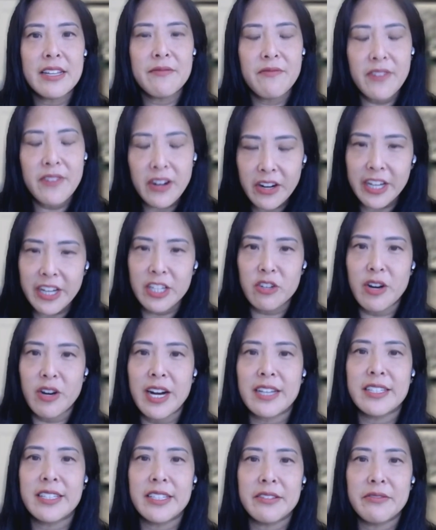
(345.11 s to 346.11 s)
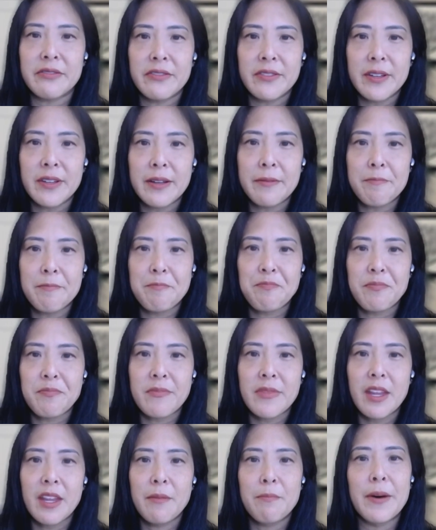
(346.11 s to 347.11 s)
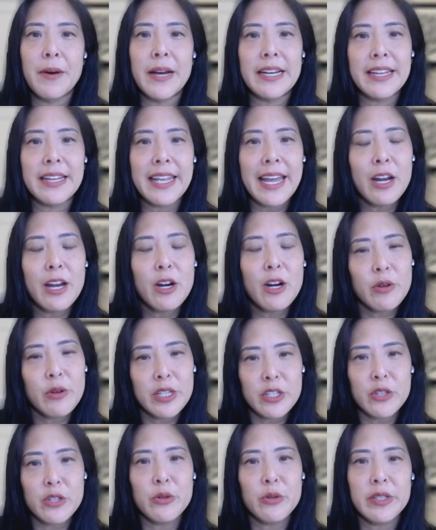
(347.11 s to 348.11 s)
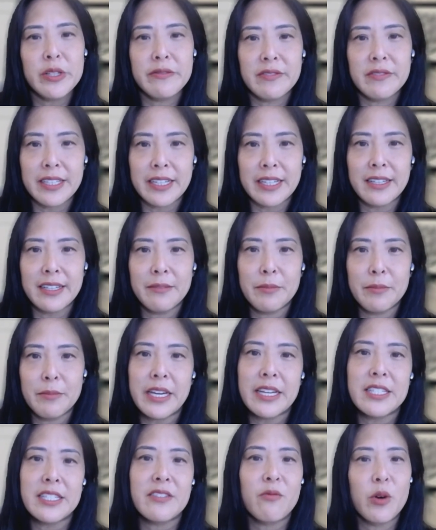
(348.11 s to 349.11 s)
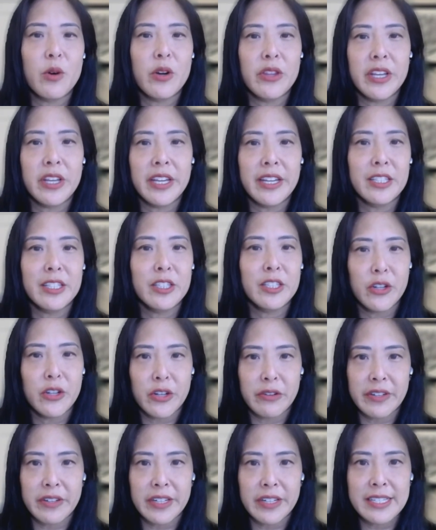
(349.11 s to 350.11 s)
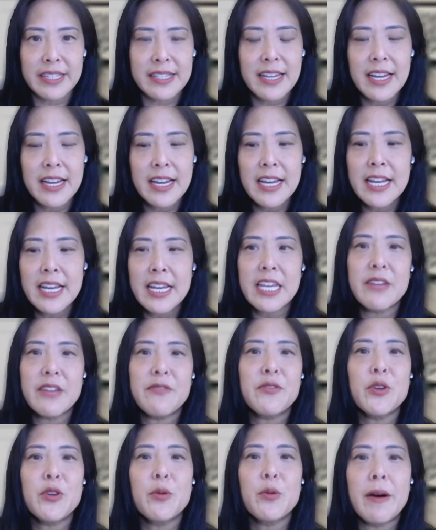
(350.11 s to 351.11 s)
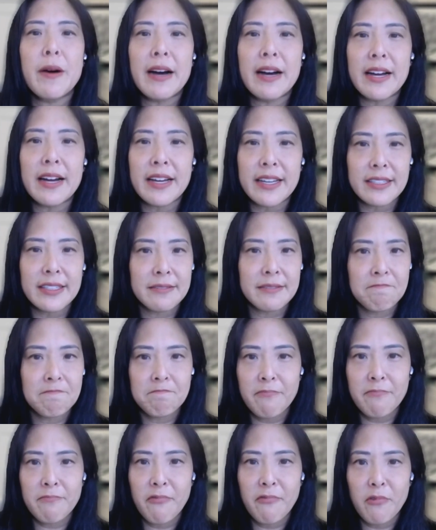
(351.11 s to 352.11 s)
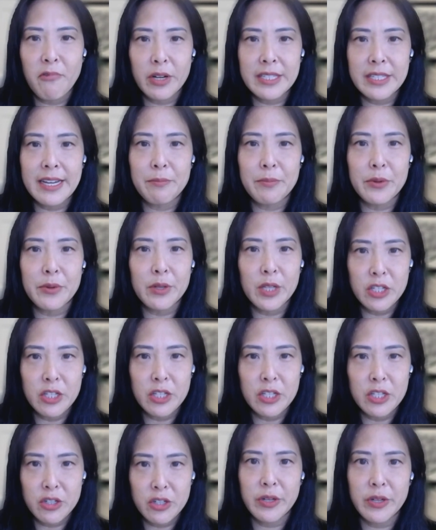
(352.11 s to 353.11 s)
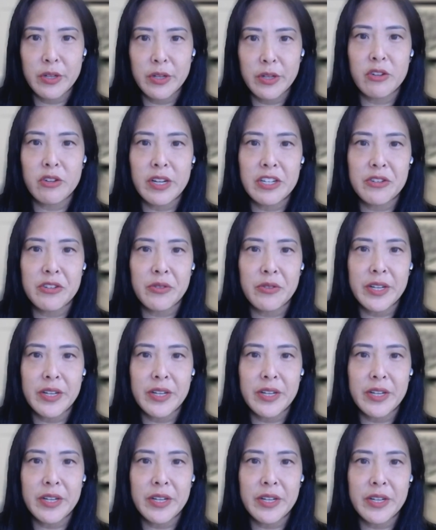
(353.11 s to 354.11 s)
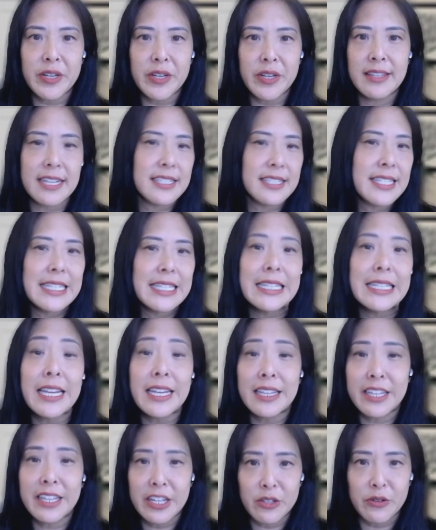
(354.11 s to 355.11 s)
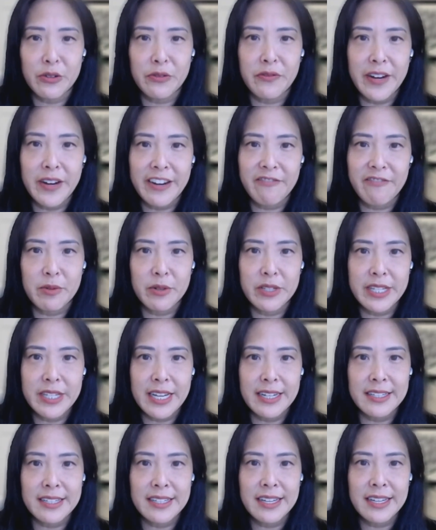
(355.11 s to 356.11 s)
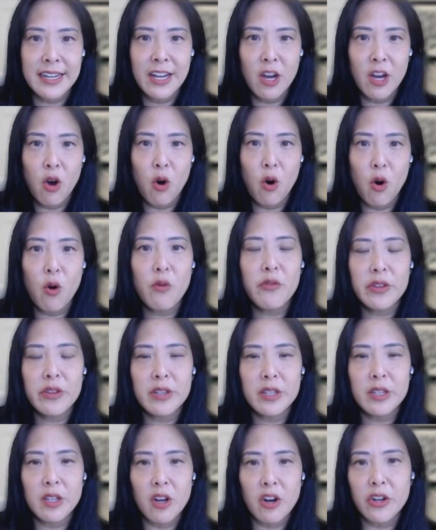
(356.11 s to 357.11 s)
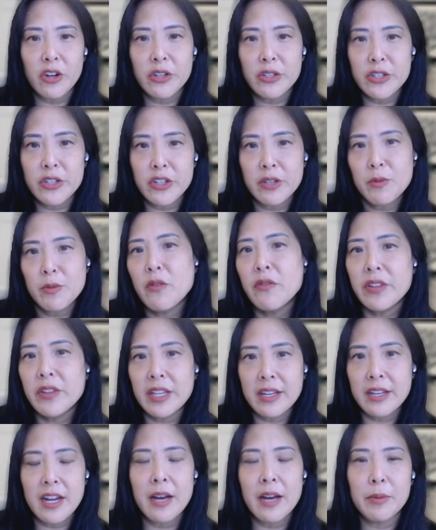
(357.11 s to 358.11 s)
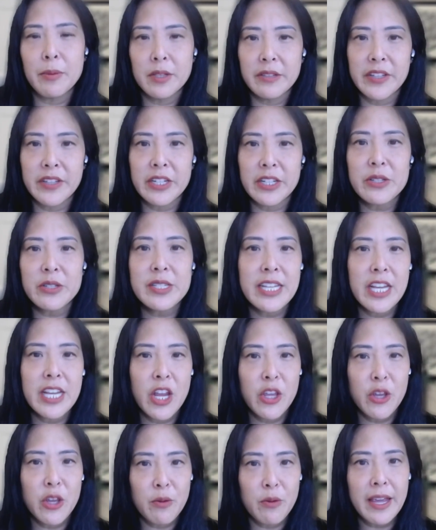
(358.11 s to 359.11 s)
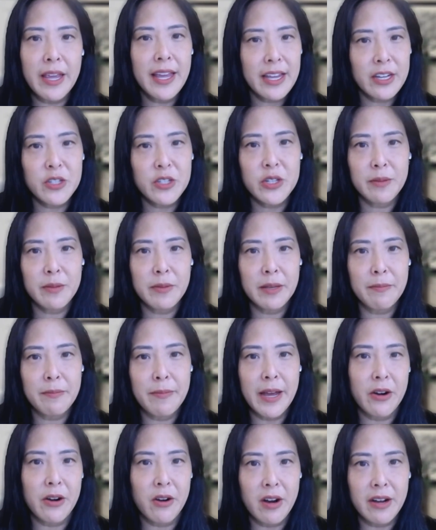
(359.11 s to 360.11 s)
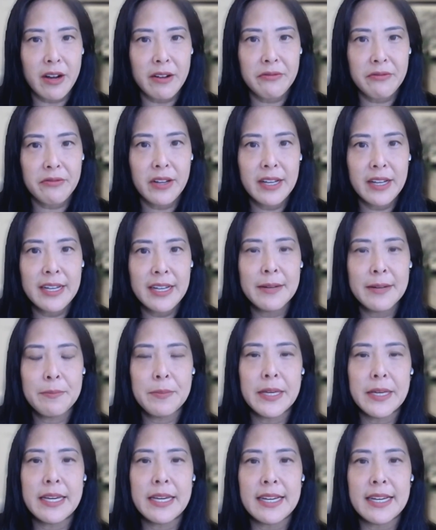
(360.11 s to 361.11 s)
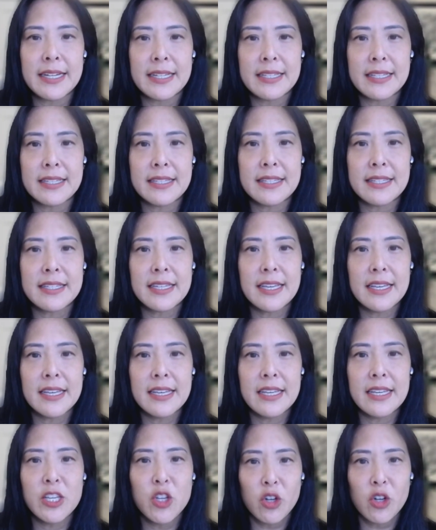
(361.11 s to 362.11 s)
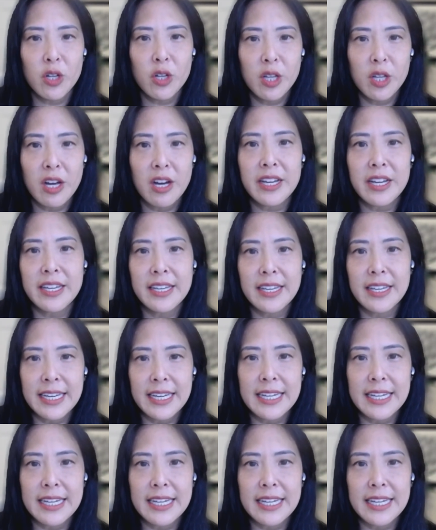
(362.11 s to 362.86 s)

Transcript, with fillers: very attractive. But counterintuitively, because of where the yield curve is, if you buy, for example, a two year treasury that's getting slightly under 5%, over the longer term, over a couple of years, you may actually be better off because you're locking